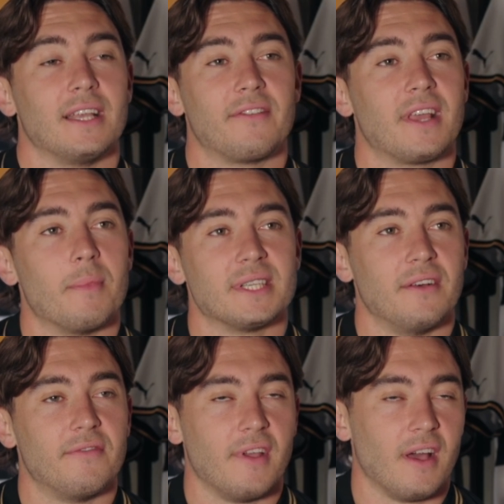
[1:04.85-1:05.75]
I have to get
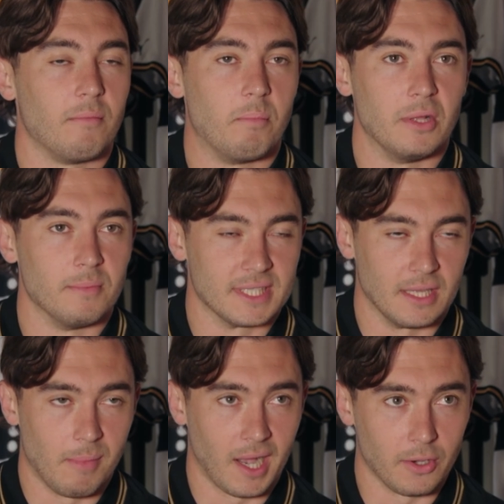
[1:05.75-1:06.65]
myself fit, I build
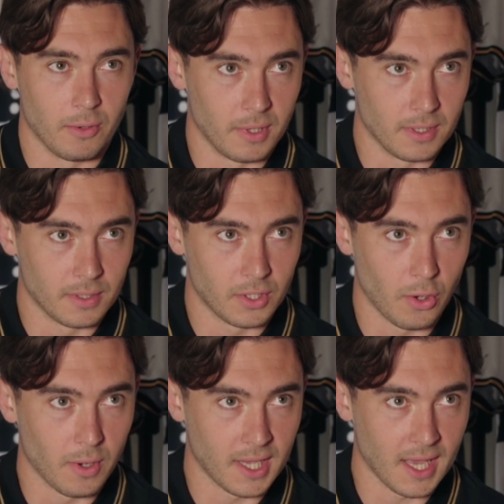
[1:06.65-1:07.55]
myself back up and
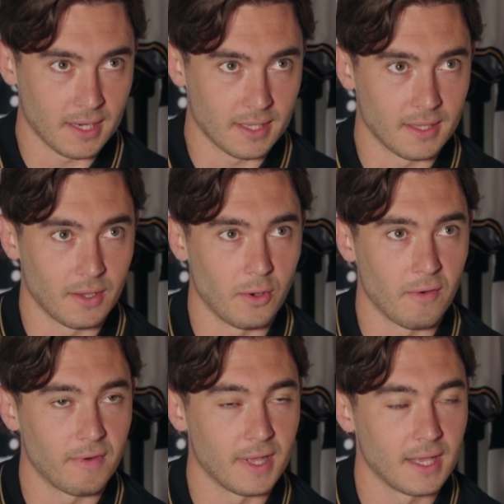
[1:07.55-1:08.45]
go again and
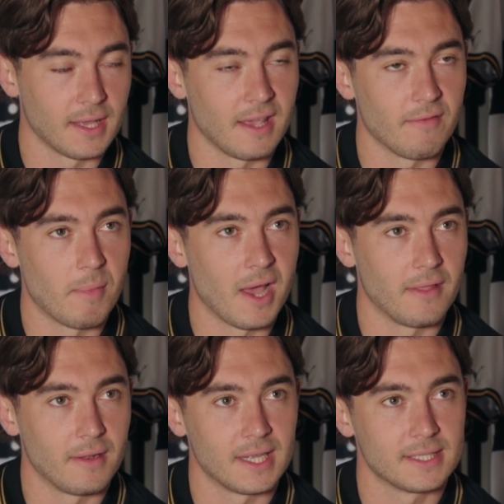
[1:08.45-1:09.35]
hopefully even better
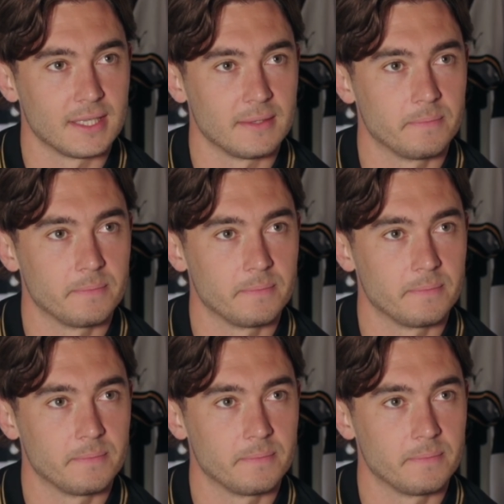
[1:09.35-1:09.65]
than last time.